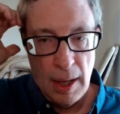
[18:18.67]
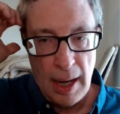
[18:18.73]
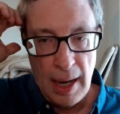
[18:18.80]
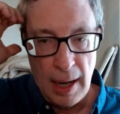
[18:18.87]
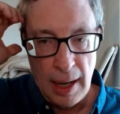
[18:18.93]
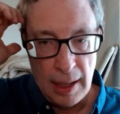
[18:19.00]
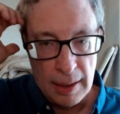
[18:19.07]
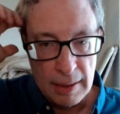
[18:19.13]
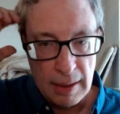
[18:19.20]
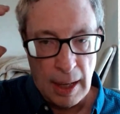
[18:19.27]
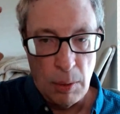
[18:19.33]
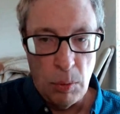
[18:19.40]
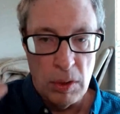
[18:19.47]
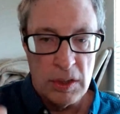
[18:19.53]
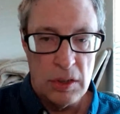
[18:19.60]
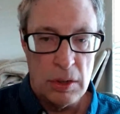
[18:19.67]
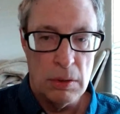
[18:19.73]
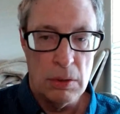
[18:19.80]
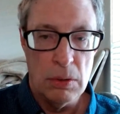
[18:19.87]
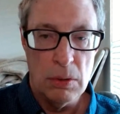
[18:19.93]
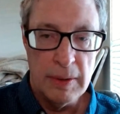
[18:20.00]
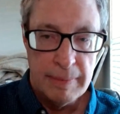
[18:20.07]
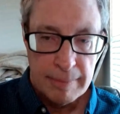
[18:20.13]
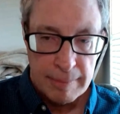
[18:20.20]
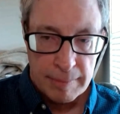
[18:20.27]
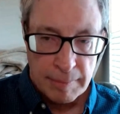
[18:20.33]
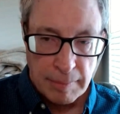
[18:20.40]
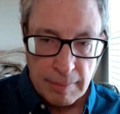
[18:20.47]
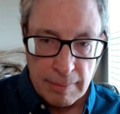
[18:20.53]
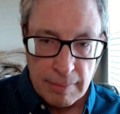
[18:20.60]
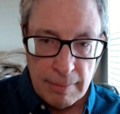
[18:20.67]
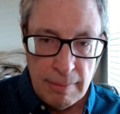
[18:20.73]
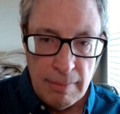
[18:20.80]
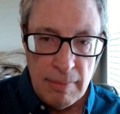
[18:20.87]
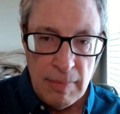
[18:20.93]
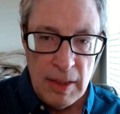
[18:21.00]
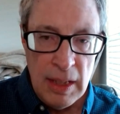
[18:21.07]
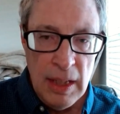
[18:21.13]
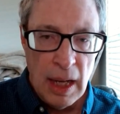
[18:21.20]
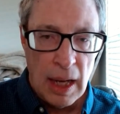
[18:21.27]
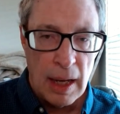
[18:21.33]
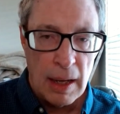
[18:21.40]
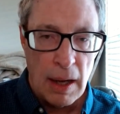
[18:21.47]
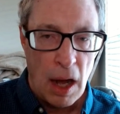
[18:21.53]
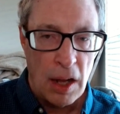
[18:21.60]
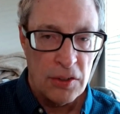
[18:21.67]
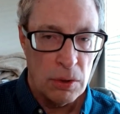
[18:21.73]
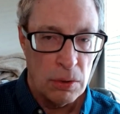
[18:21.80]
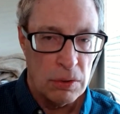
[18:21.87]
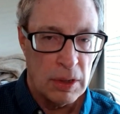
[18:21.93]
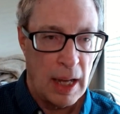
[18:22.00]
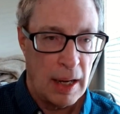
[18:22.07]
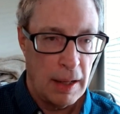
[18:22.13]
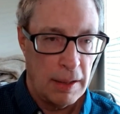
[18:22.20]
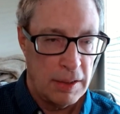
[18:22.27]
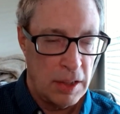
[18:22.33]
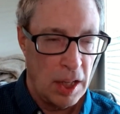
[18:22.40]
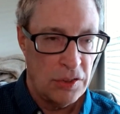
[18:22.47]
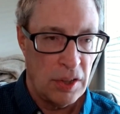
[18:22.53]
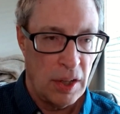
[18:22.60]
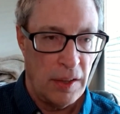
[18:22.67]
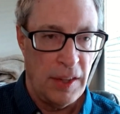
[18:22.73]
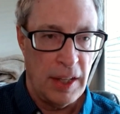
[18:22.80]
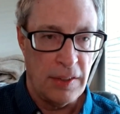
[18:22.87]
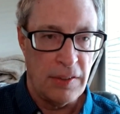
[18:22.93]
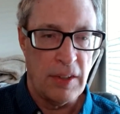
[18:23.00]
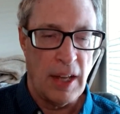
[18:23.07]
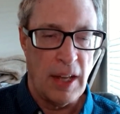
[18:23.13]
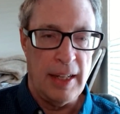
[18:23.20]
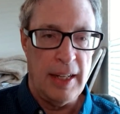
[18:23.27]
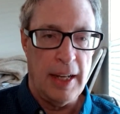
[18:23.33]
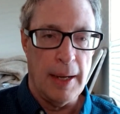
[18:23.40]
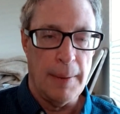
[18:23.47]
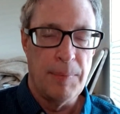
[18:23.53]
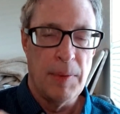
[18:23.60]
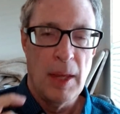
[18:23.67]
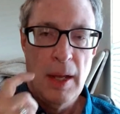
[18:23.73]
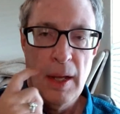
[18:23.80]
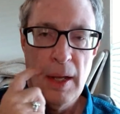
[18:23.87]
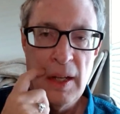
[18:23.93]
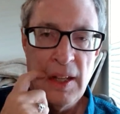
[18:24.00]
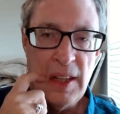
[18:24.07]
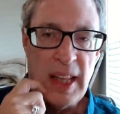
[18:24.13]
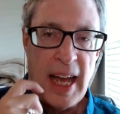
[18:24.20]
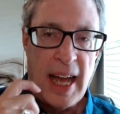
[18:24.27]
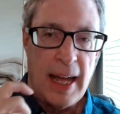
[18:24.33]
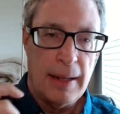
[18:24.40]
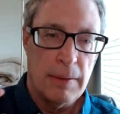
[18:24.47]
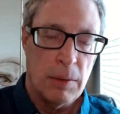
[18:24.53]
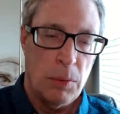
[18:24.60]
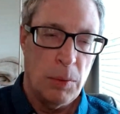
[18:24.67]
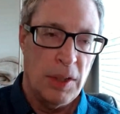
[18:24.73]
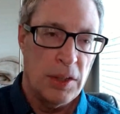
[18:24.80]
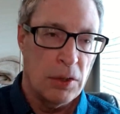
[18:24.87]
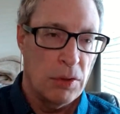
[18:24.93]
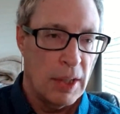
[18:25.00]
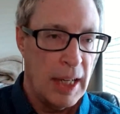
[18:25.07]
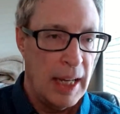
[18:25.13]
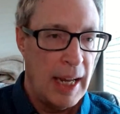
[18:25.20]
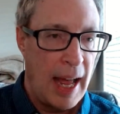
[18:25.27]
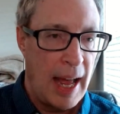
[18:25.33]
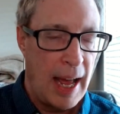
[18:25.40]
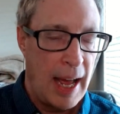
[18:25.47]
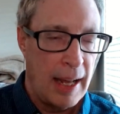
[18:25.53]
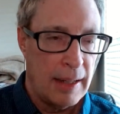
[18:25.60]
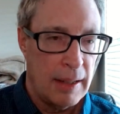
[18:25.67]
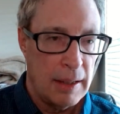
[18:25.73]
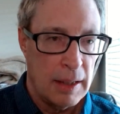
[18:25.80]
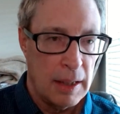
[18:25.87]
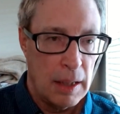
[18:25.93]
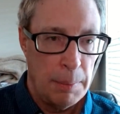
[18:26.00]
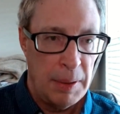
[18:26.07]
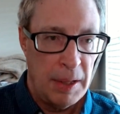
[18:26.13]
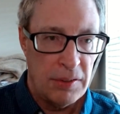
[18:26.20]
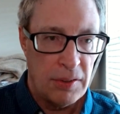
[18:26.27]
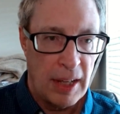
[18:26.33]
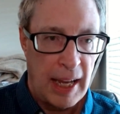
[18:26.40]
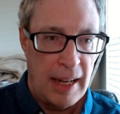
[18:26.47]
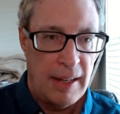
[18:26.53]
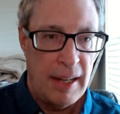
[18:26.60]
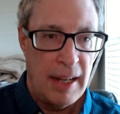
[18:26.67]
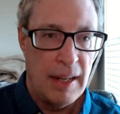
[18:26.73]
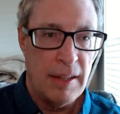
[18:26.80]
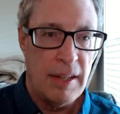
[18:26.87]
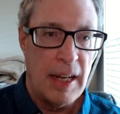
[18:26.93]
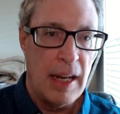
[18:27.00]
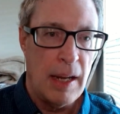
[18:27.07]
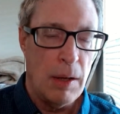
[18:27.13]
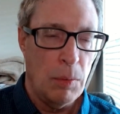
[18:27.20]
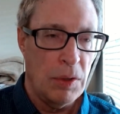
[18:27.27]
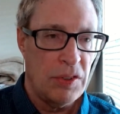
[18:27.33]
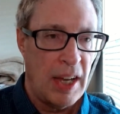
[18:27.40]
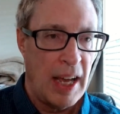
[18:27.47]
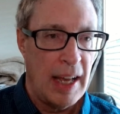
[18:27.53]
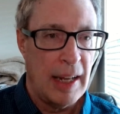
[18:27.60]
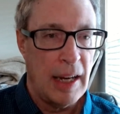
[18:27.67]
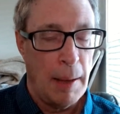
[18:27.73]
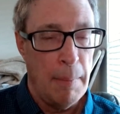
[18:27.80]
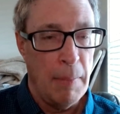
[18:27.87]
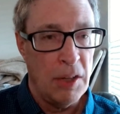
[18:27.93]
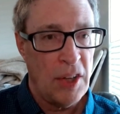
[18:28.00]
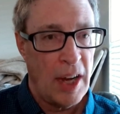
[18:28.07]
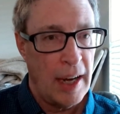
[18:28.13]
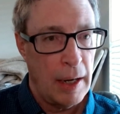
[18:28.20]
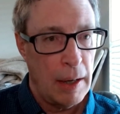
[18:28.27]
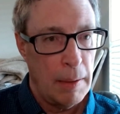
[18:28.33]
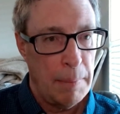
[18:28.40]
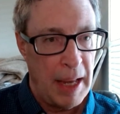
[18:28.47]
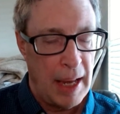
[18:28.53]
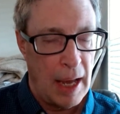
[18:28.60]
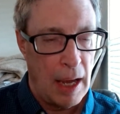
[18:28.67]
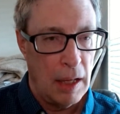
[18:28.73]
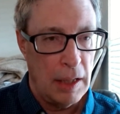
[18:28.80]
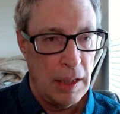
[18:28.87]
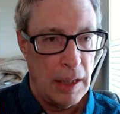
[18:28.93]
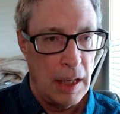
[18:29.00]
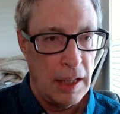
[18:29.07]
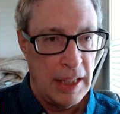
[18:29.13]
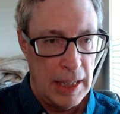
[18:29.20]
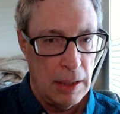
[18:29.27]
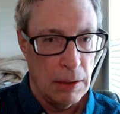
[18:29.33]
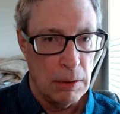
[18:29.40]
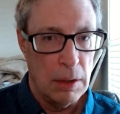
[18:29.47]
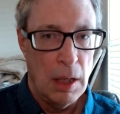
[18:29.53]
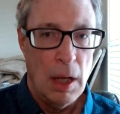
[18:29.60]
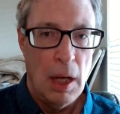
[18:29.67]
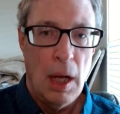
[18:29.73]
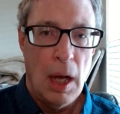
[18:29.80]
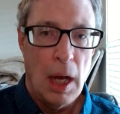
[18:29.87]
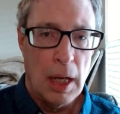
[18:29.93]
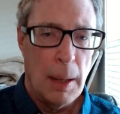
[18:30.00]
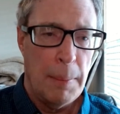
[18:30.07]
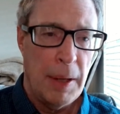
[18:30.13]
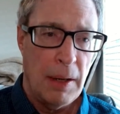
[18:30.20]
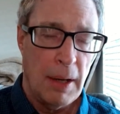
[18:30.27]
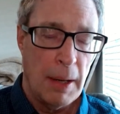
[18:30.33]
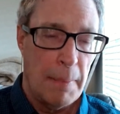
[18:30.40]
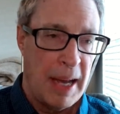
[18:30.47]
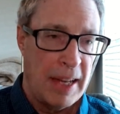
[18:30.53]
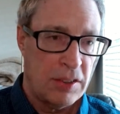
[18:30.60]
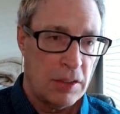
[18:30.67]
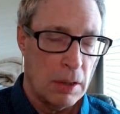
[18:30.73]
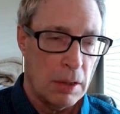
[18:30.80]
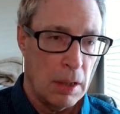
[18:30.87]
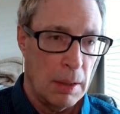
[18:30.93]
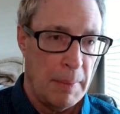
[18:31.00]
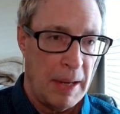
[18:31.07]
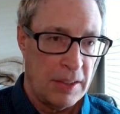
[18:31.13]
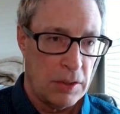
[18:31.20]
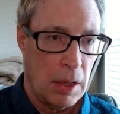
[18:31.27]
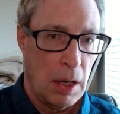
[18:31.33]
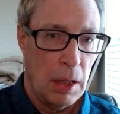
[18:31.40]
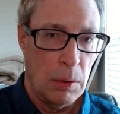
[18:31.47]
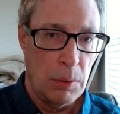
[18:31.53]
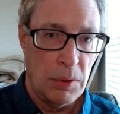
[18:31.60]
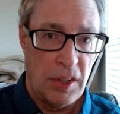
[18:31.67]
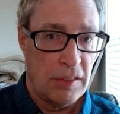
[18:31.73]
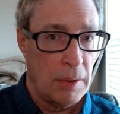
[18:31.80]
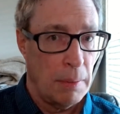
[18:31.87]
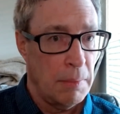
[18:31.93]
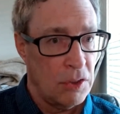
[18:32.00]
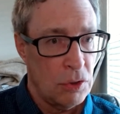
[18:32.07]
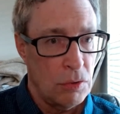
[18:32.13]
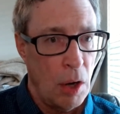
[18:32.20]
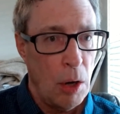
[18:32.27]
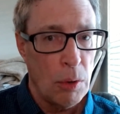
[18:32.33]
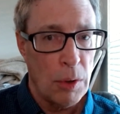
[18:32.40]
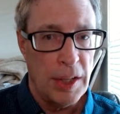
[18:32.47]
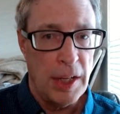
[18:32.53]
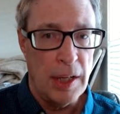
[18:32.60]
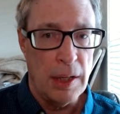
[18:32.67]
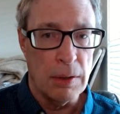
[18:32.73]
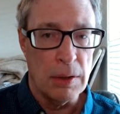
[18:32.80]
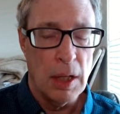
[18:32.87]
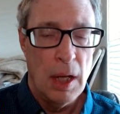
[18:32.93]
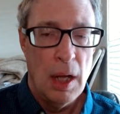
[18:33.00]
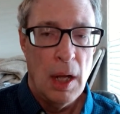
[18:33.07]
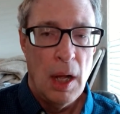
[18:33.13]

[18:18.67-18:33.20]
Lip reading: And I want to also kind of touch on this idea that when you're looking at companies like AT&T, which had a much higher yield, a company like Mastercard, which has a much lower yield,